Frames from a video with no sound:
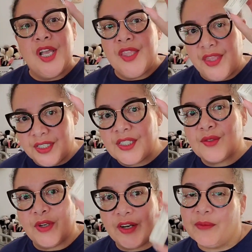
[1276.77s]
This is
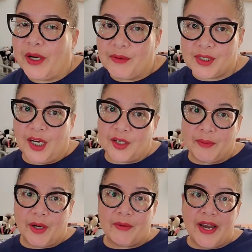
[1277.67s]
what everybody was talking
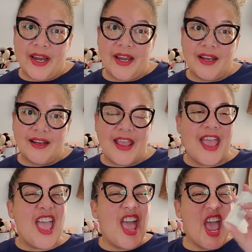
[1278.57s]
about, right?
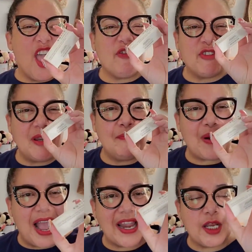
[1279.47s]

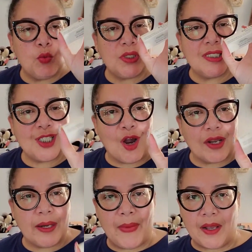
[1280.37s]
Everybody was
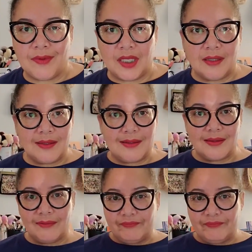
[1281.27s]
talking about this.